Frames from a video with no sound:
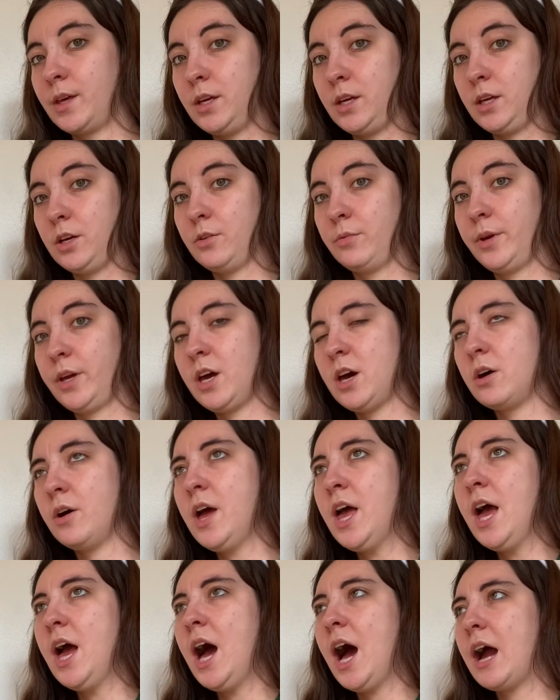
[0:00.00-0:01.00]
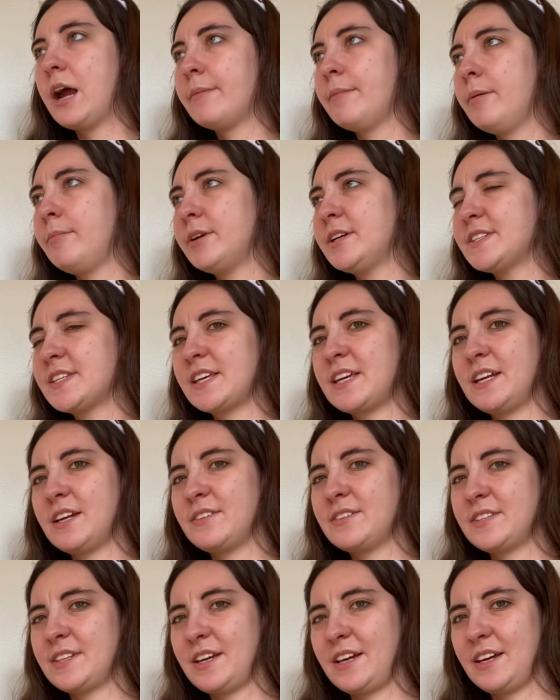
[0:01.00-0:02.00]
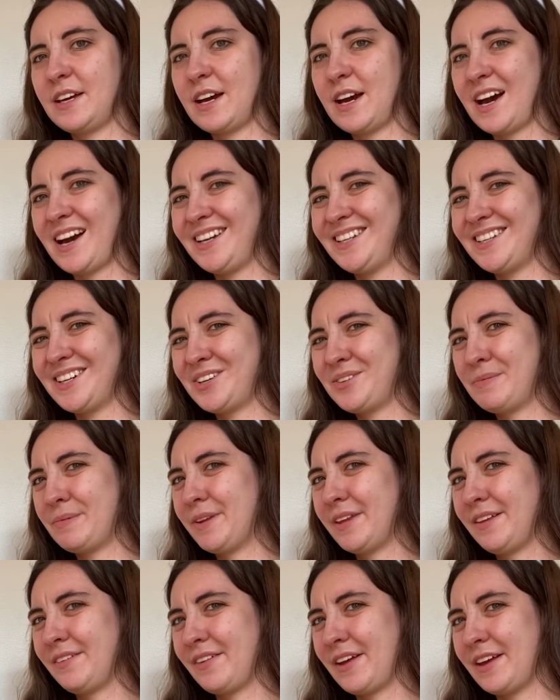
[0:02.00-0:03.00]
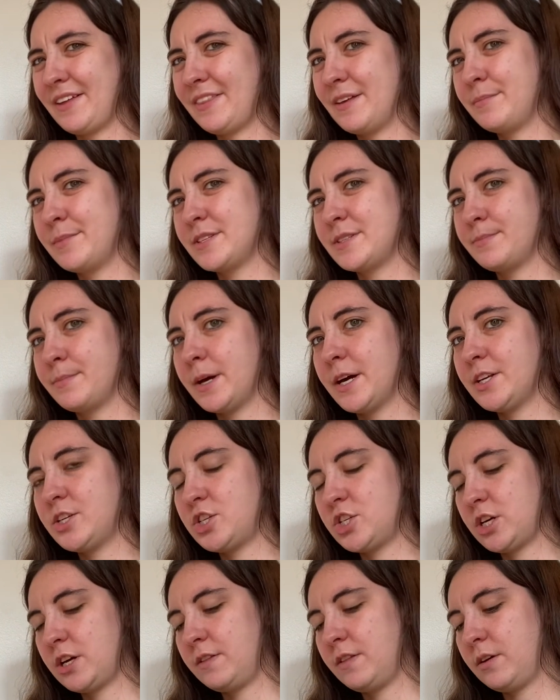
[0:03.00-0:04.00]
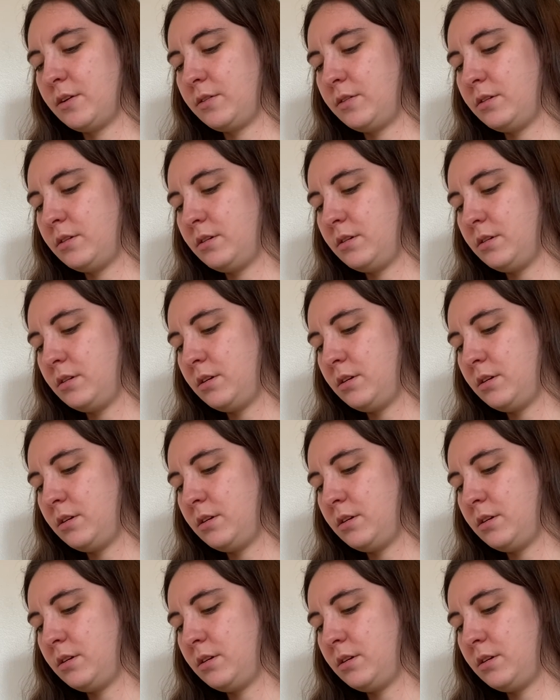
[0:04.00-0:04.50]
there we go. I remember as a kid, I was like, I didn't really like them as much, and then